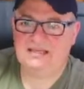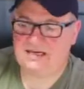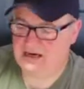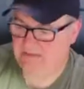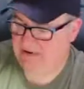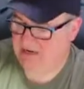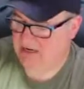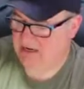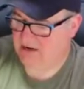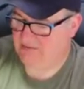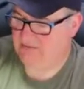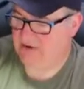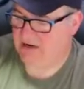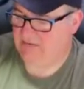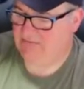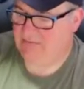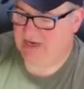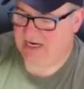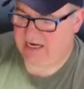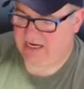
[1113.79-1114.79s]
I mean, I'm,
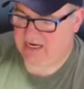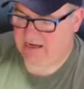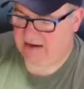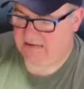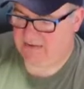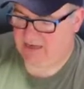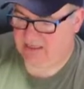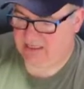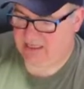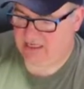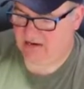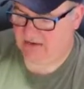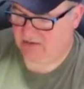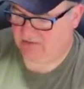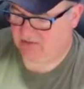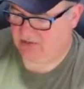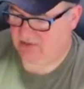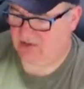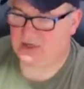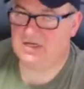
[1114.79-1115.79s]
I'm picking up. I mean, you know,
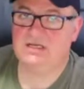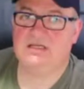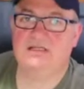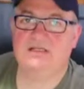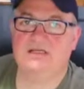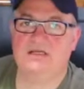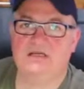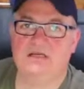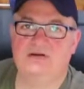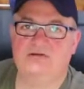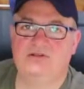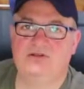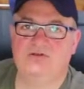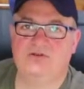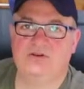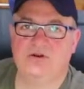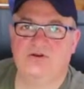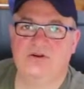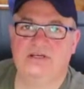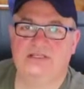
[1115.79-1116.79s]
I'm trying to you know do
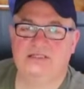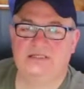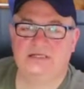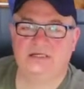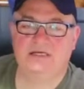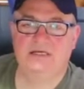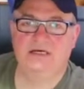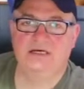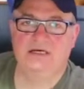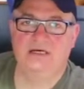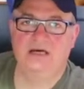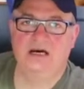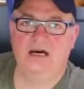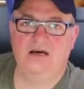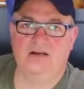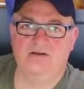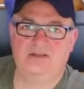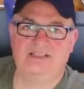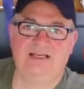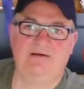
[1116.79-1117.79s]
an honest,
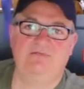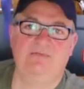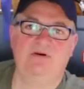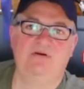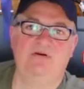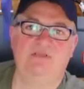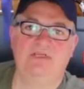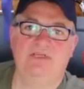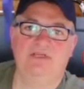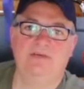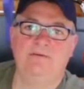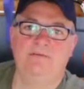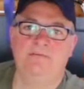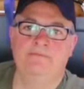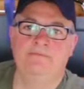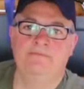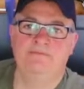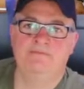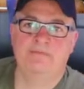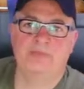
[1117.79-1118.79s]
an honest unboxing.
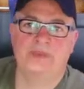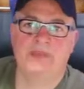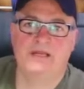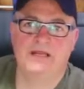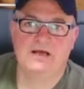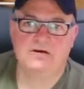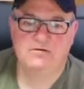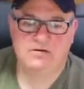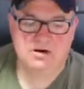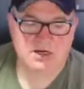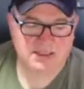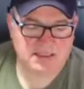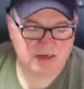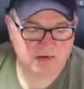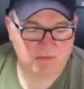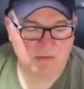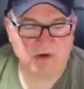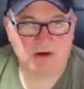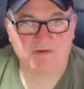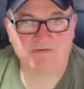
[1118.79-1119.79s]
You know, I
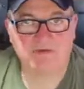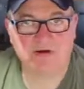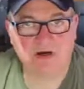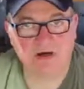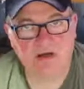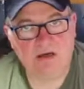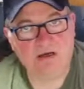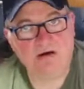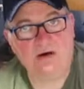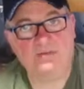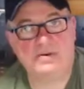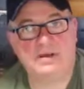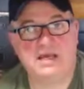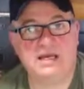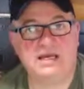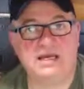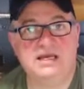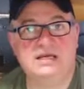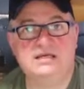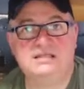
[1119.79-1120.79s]
don't work for Hobby
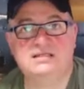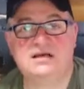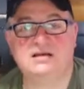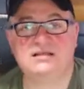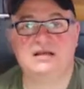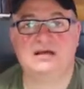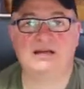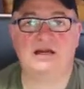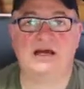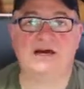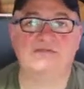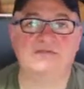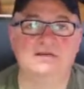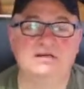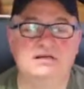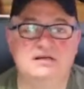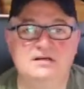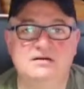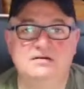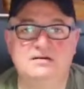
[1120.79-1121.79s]
King, so I don't have
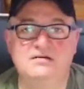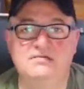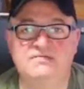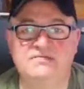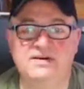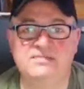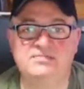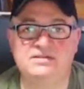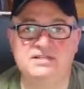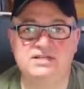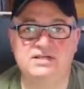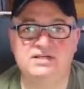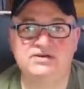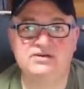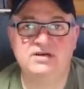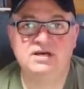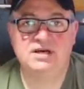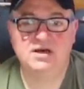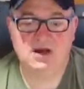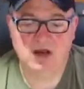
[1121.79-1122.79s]
to give to you.
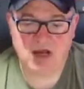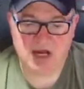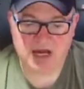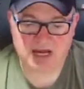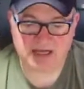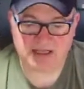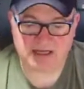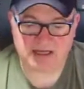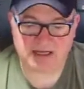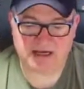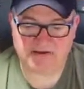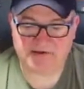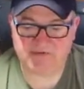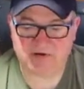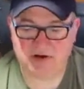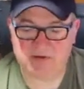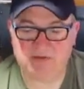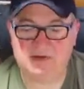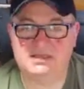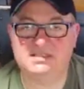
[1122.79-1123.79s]
I don't have to
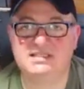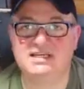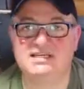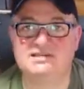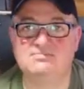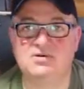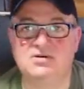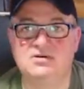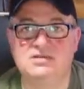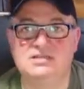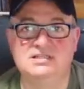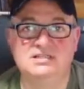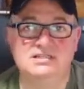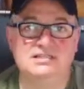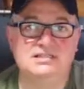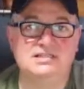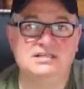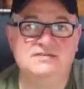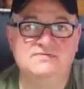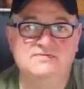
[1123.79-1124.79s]
open six boxes
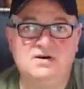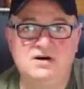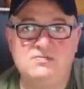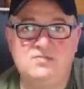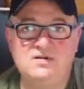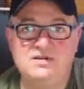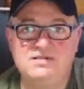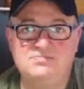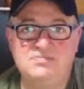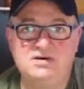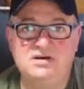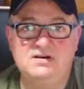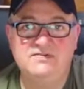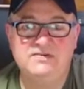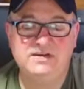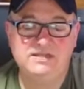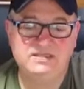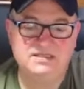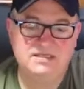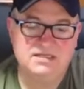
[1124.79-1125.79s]
until I find one that's
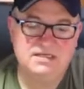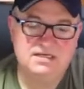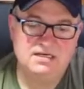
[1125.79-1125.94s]
perfect.